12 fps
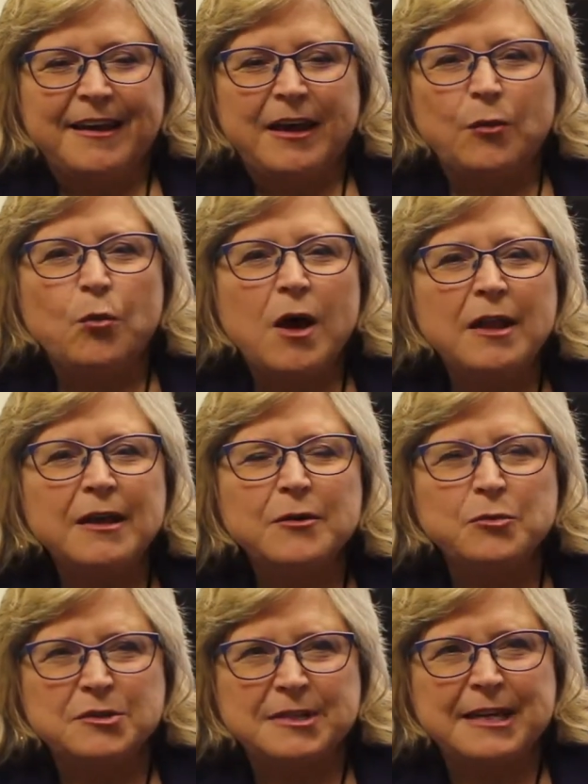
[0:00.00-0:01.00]
And while I
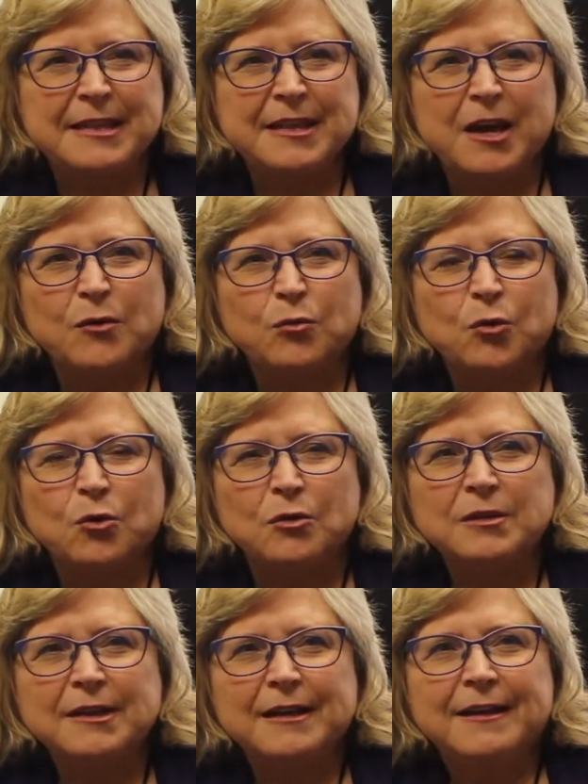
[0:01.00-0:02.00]
was in that
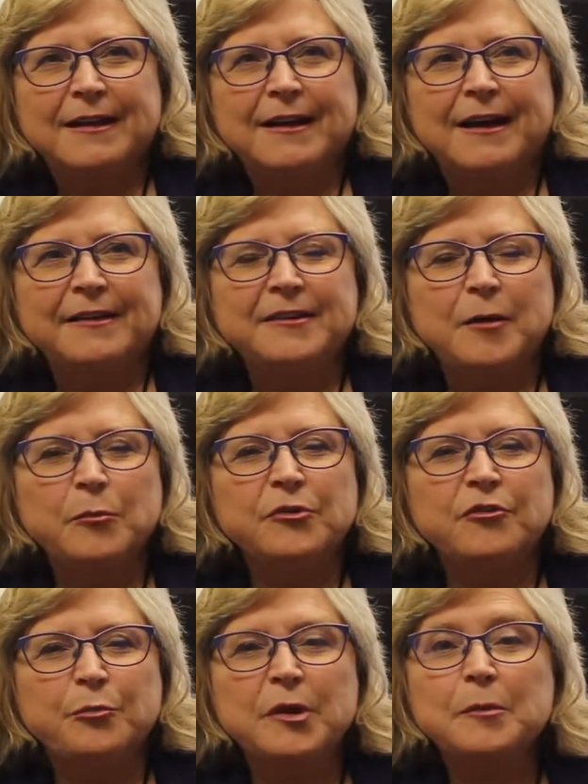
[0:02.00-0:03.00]
role, a number
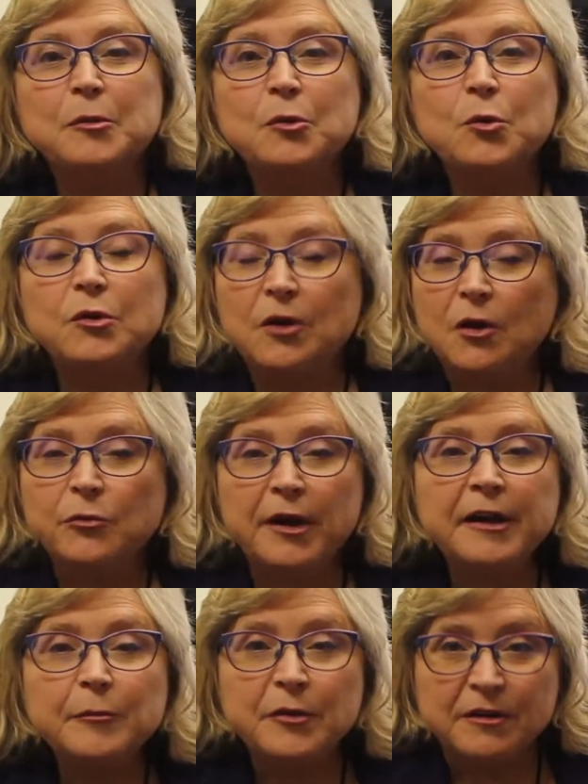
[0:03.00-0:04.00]
of people who had
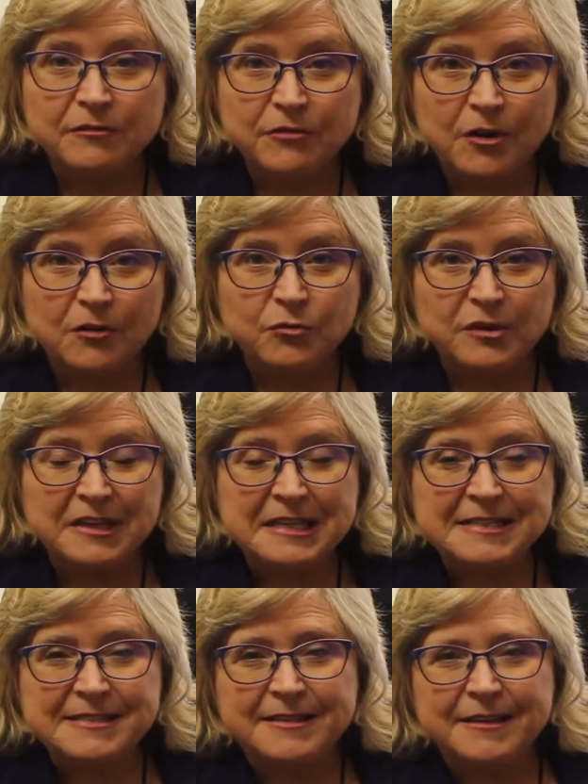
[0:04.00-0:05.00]
already been involved with
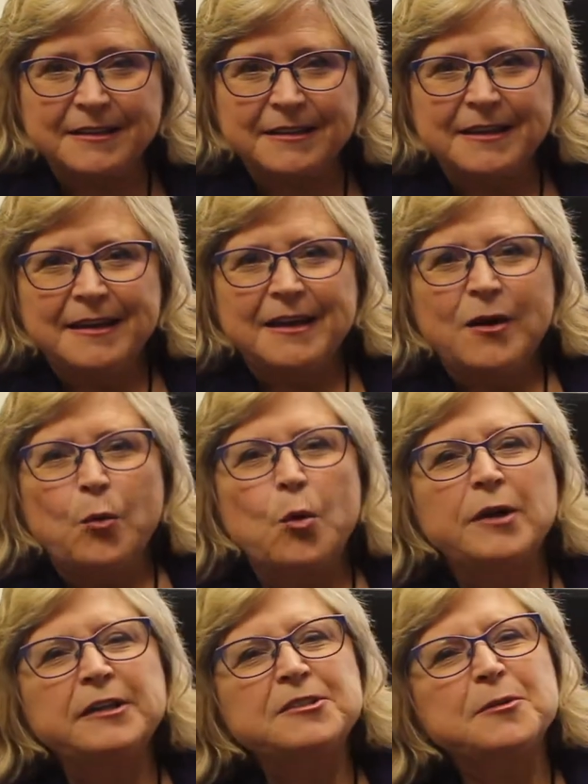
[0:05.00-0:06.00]
Insea
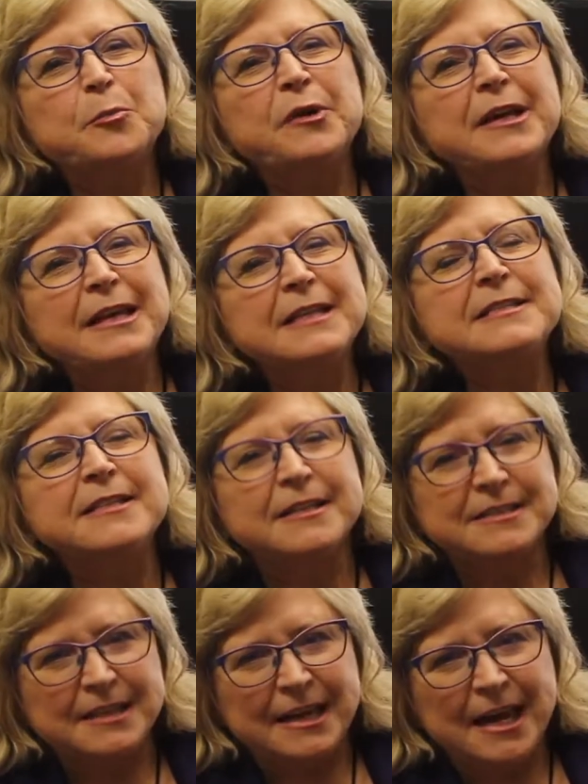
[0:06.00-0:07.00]
wanted to bring Insea
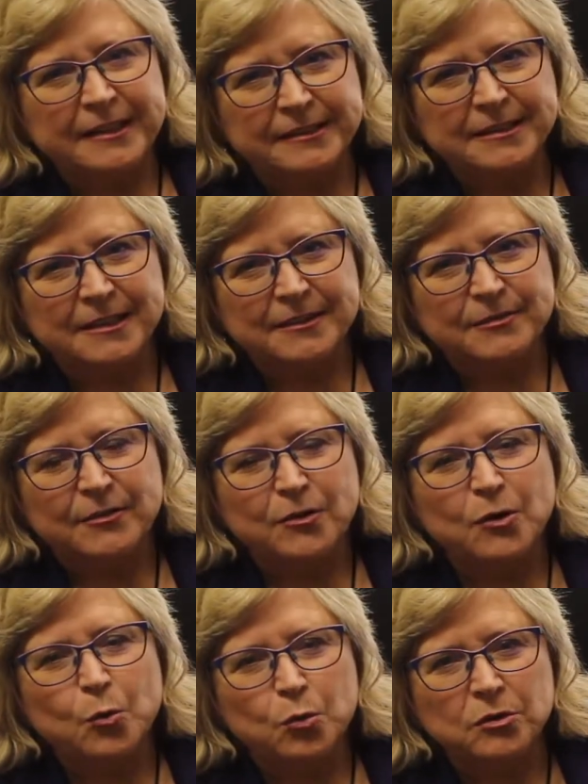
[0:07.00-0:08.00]
to Canada
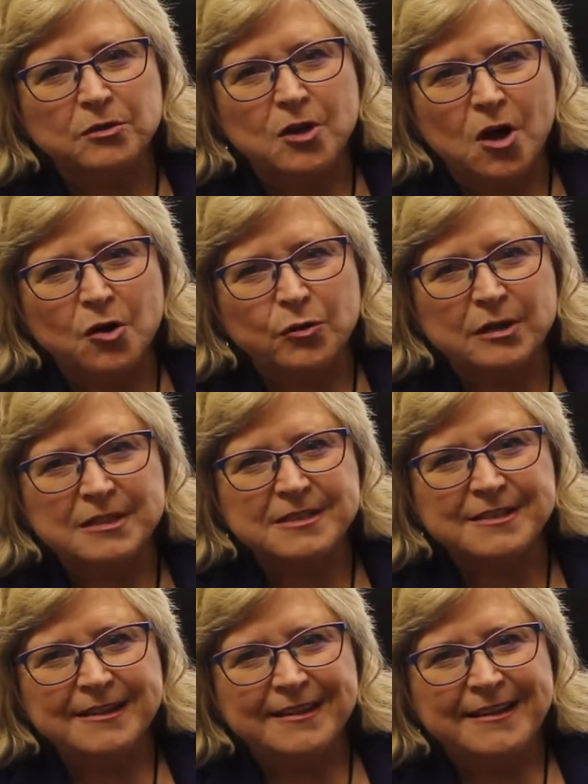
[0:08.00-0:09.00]
for a World
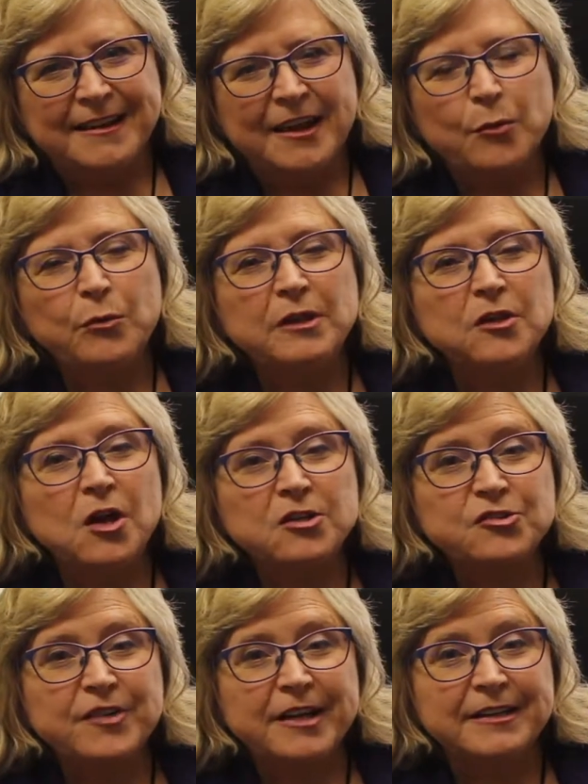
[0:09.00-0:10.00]
Congress. And we
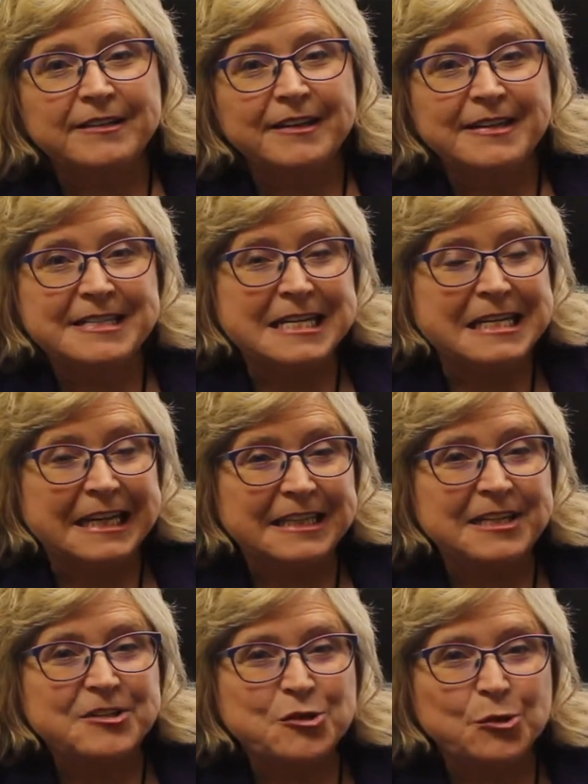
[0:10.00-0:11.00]
launched that in
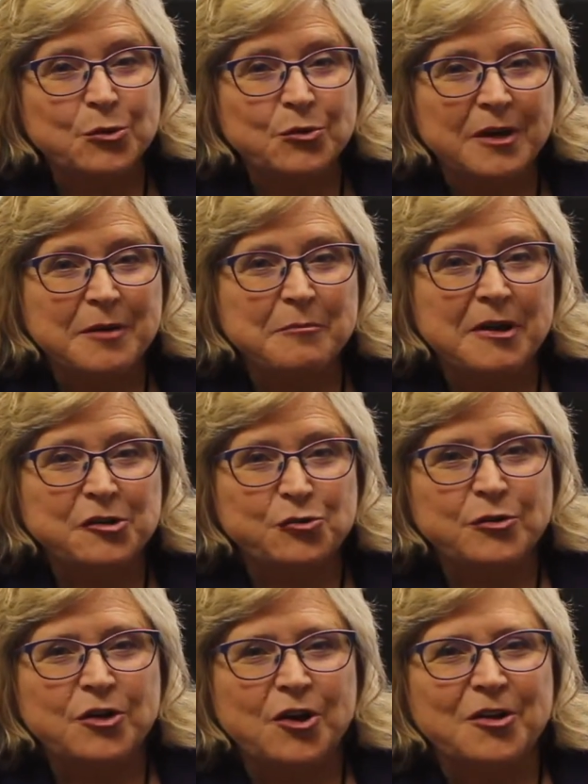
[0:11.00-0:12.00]
1992 in
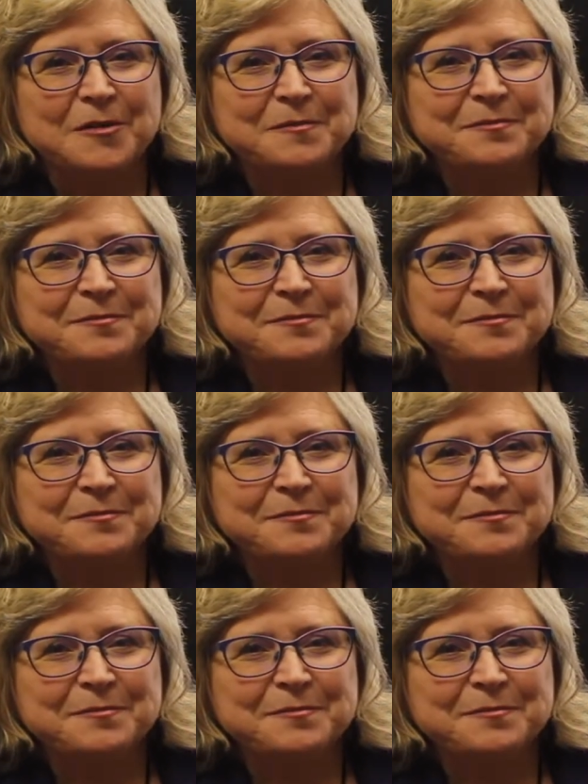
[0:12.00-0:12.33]
Montreal.